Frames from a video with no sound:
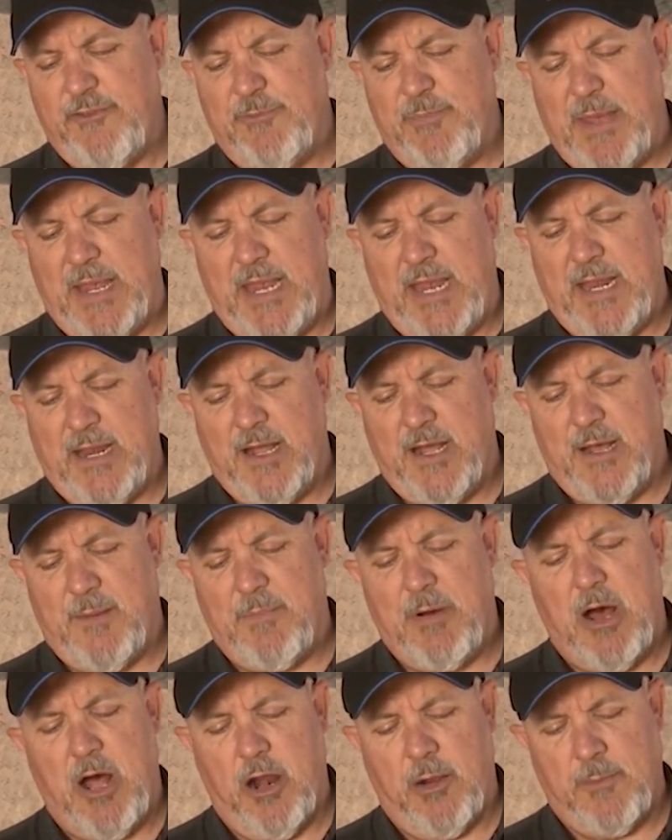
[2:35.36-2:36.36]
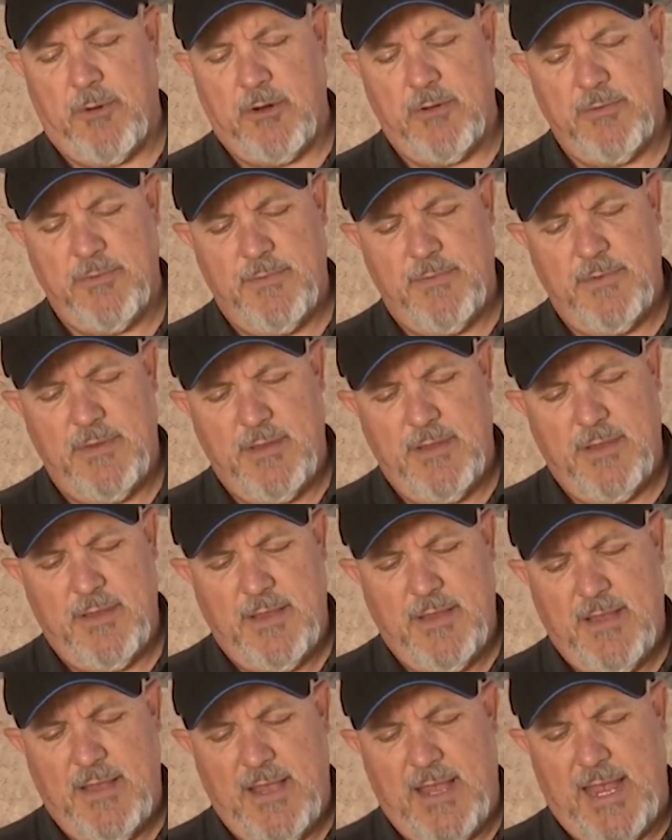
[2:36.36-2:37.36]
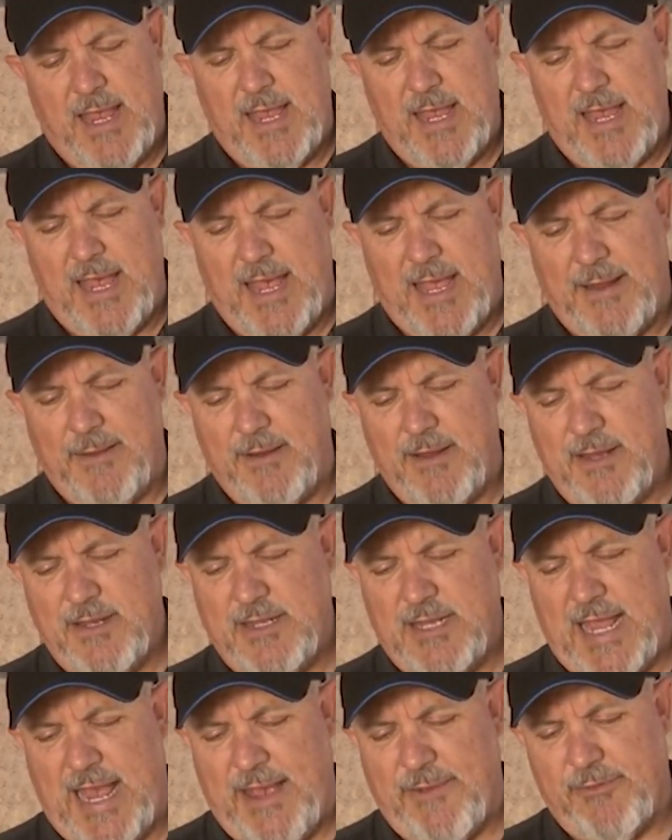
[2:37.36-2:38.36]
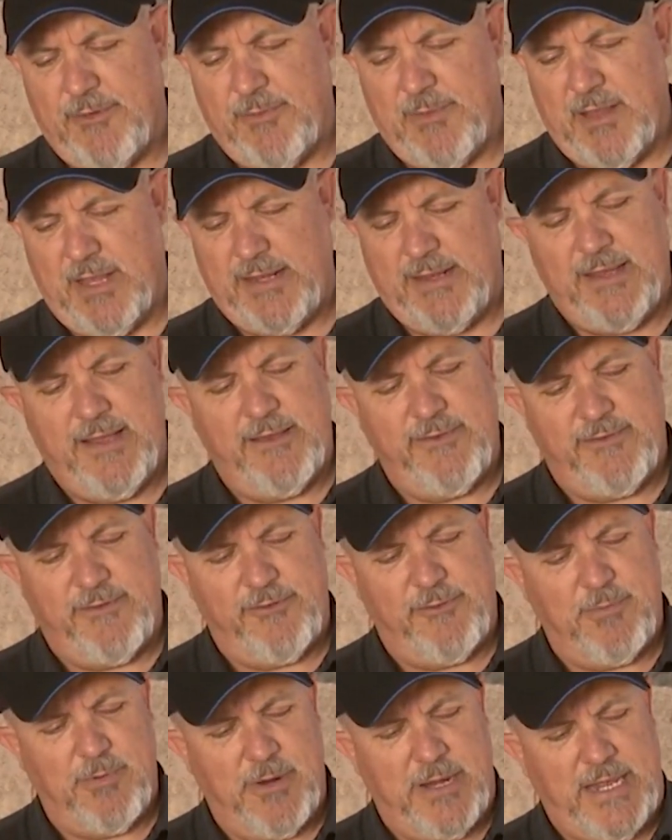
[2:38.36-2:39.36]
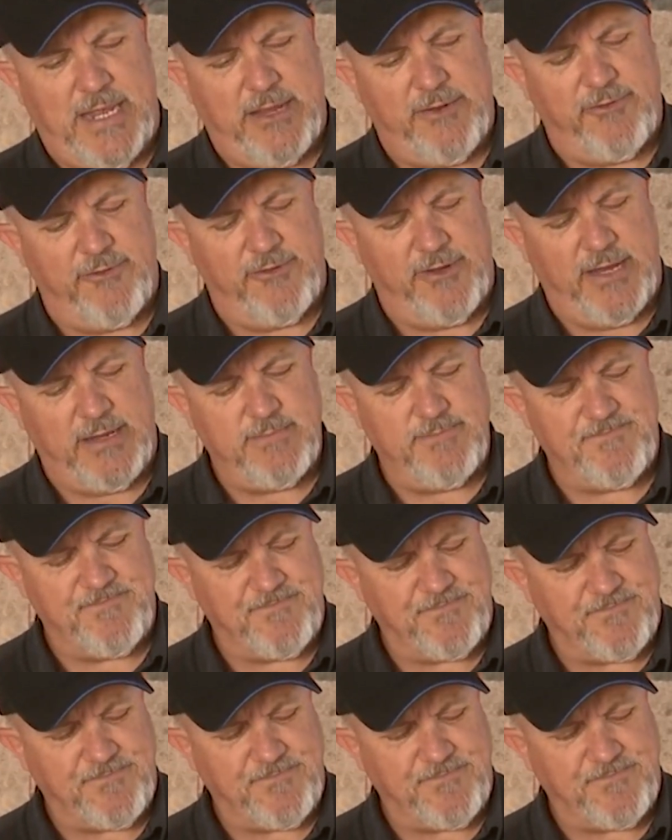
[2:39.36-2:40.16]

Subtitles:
being polymer, and to have something like this is pretty interesting.